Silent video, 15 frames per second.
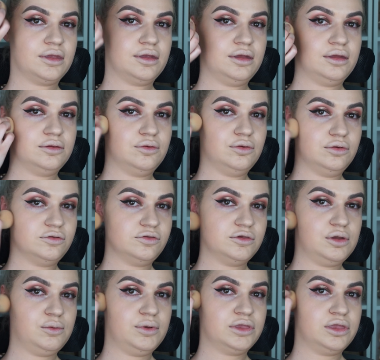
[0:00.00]
And
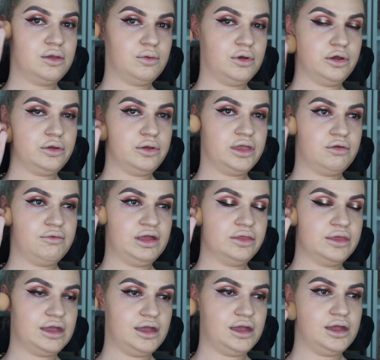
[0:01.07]
also when you are going around
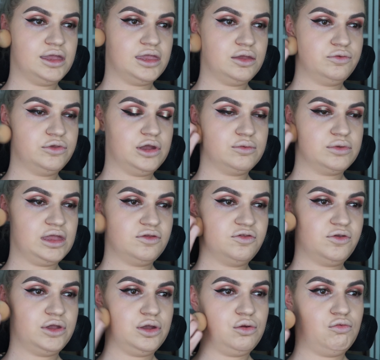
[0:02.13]
the eye, you don't need
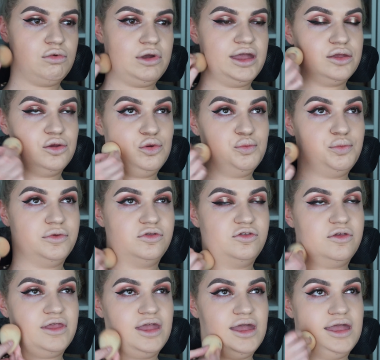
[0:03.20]
to go right up
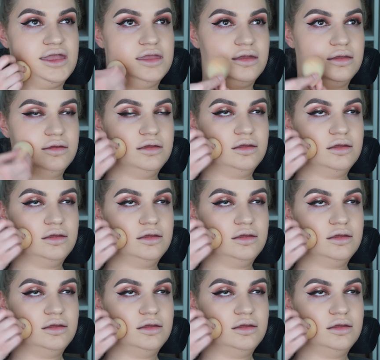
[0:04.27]
to the eye,